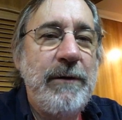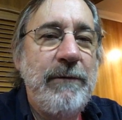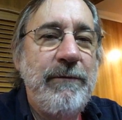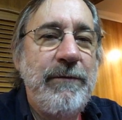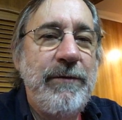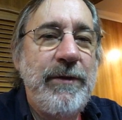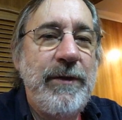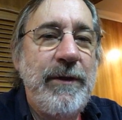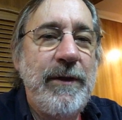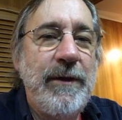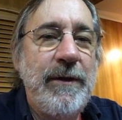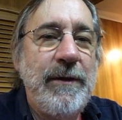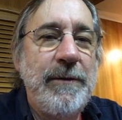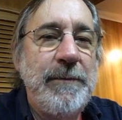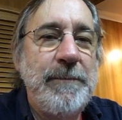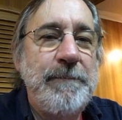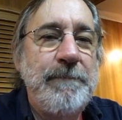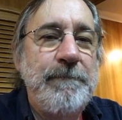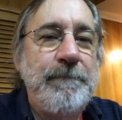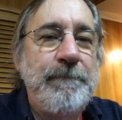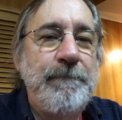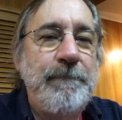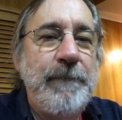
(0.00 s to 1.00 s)
of the
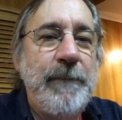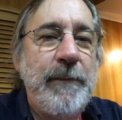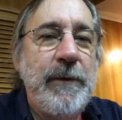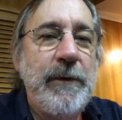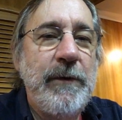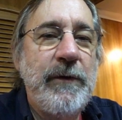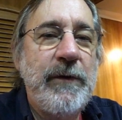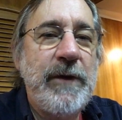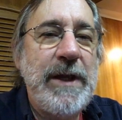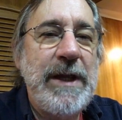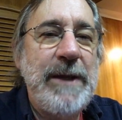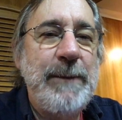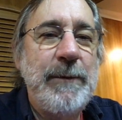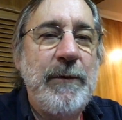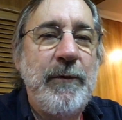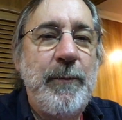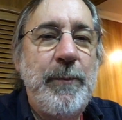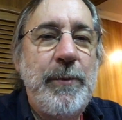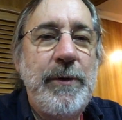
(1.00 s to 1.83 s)
scheme of